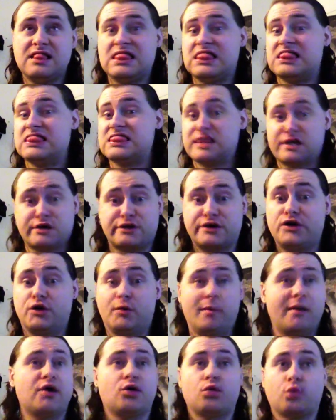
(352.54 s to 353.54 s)
Literally, no
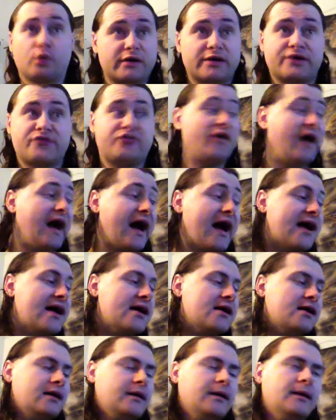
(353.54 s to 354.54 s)
matter where it's at.
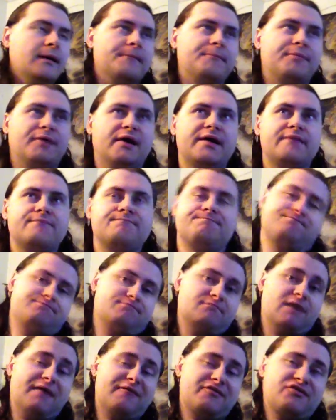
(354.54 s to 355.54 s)
But
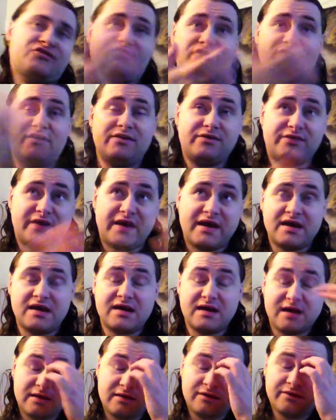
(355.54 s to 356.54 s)
obviously,
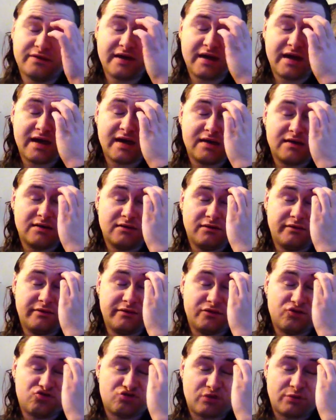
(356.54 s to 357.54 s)
they they
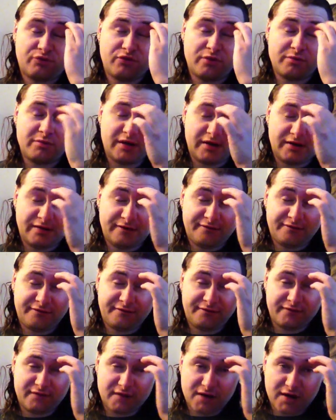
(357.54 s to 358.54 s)
they stripped him of
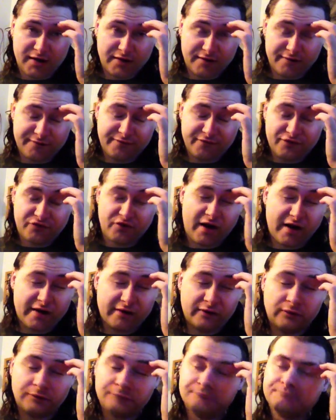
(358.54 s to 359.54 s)
of the
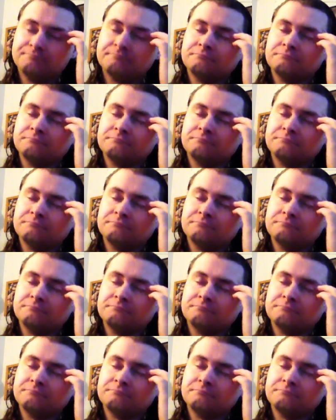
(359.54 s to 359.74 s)
title,